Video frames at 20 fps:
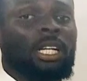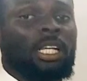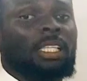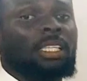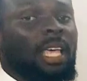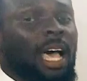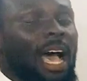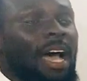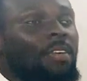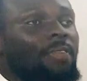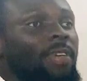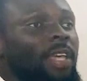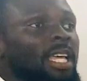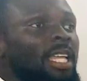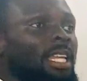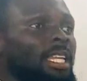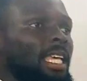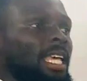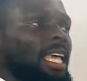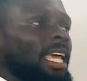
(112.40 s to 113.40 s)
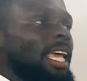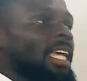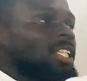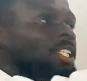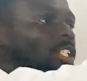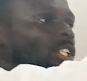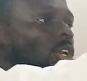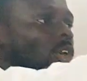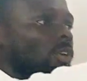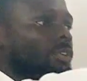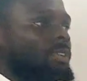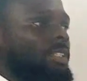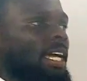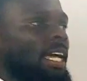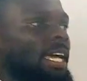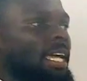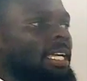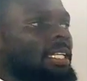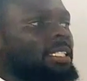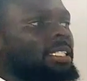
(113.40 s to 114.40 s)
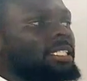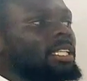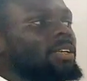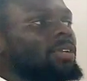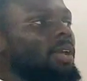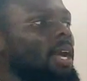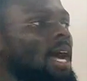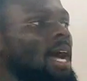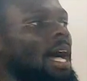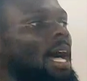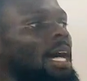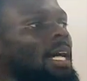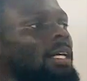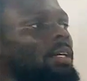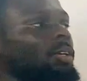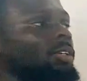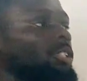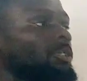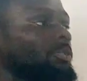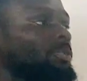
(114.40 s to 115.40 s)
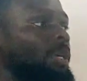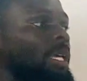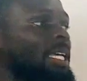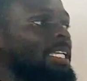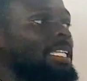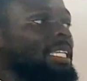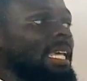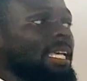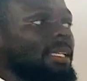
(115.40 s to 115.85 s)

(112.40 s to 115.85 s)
is having each of the interior angles being the